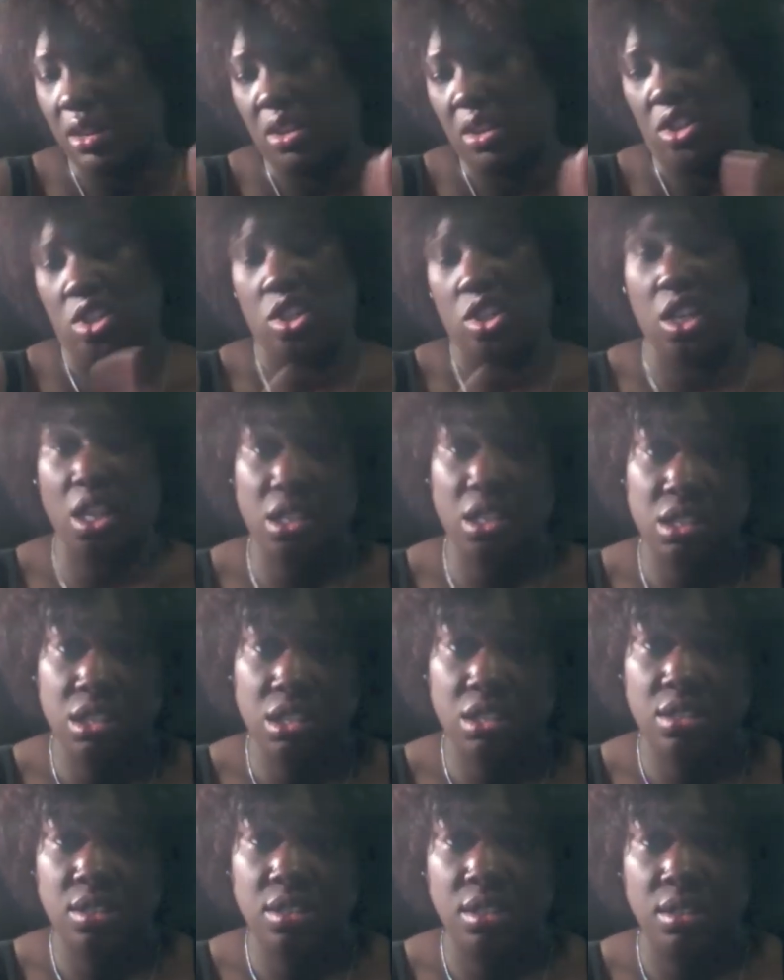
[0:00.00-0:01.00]
to change
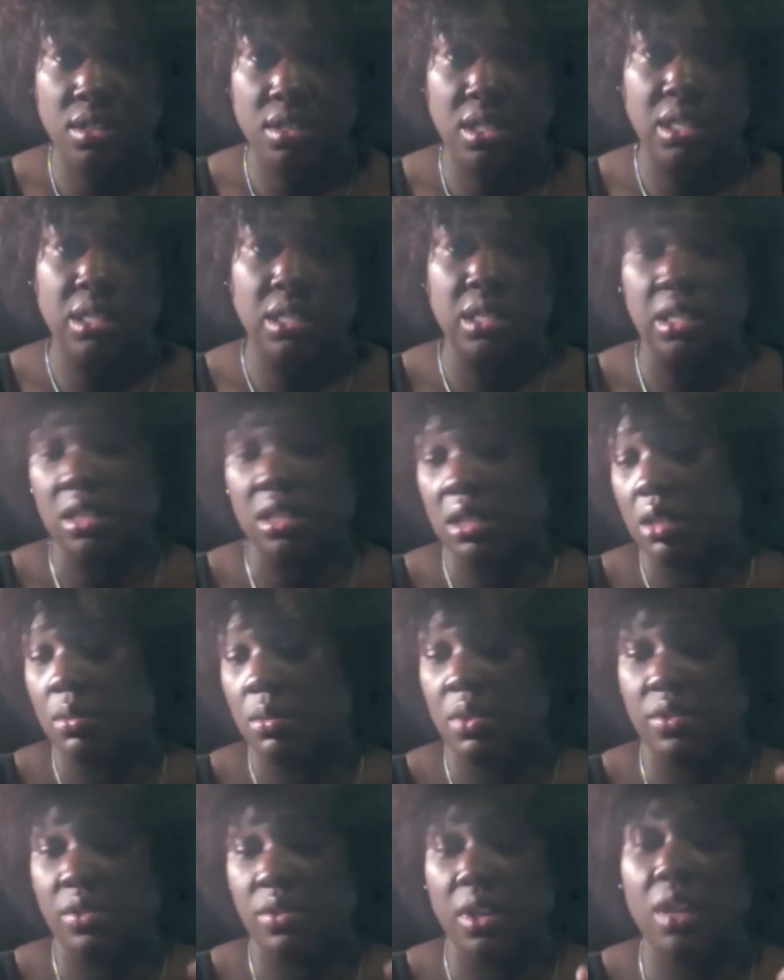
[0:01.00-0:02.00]
consultants. It took me
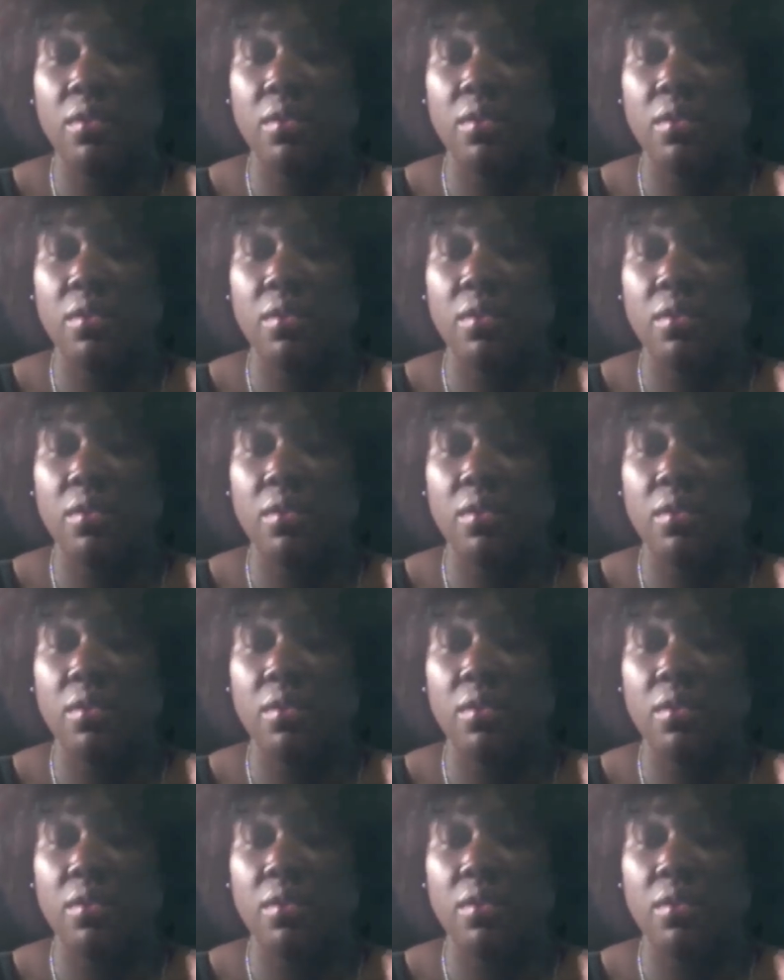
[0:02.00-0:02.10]
forever to